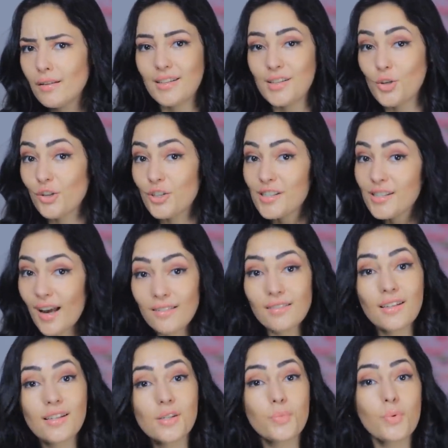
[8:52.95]
These other
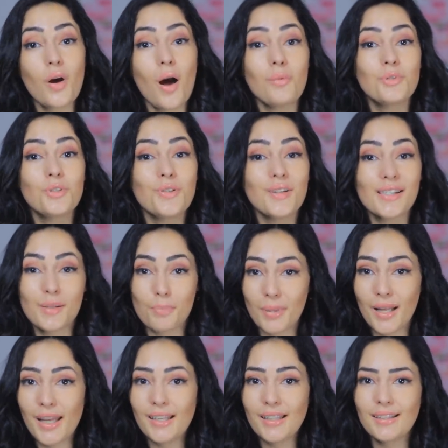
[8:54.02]
scientists will help to
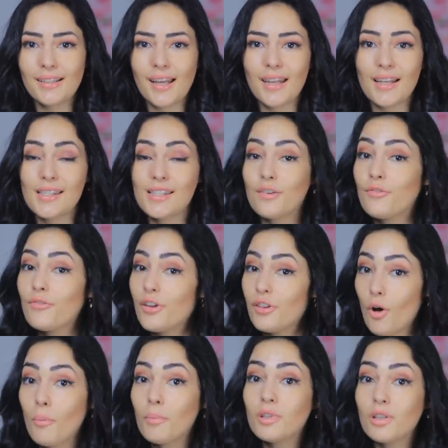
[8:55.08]
explain that it's a
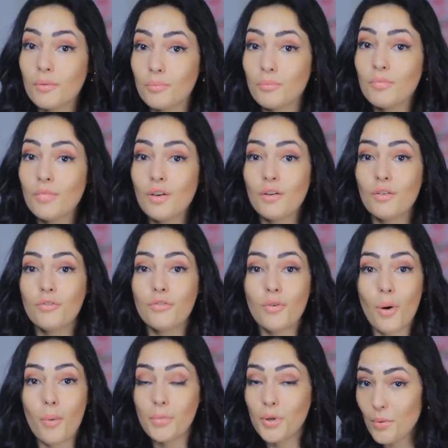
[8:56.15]
phenomenon
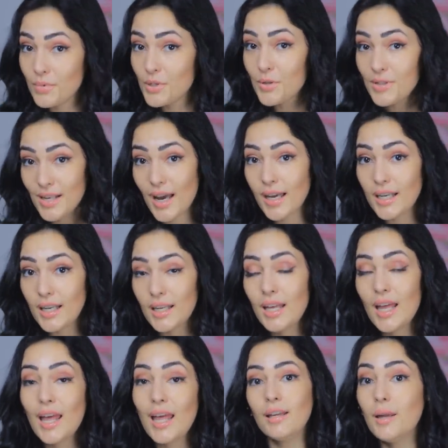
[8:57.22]
from human
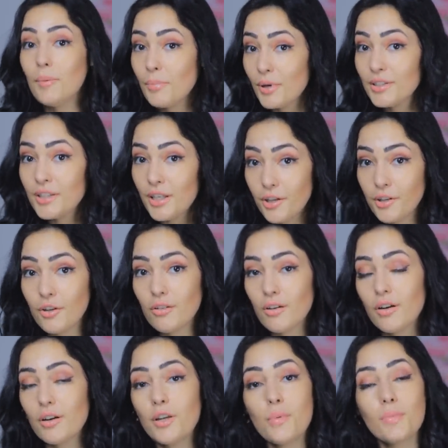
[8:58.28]
society, in
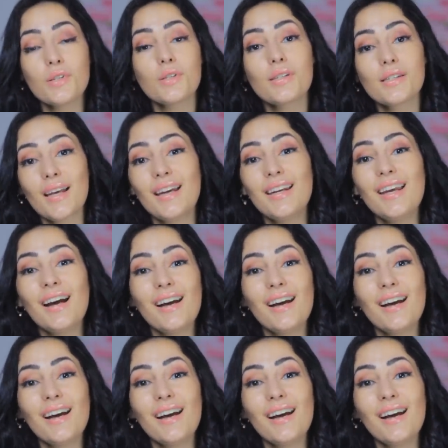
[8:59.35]
particular, human society